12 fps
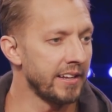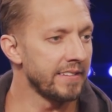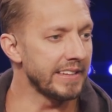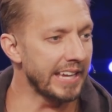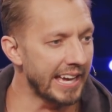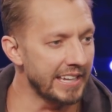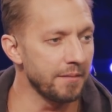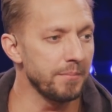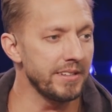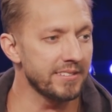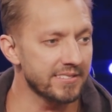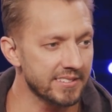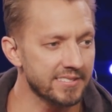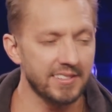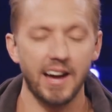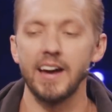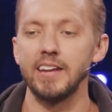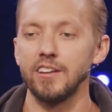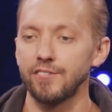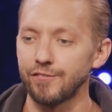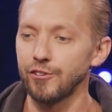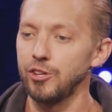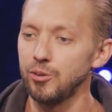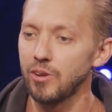The enemy's design is
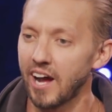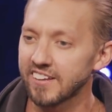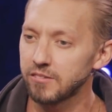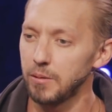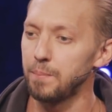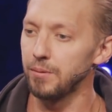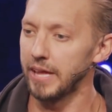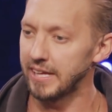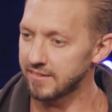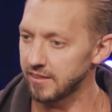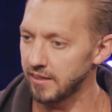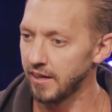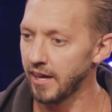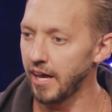for you not to be planted.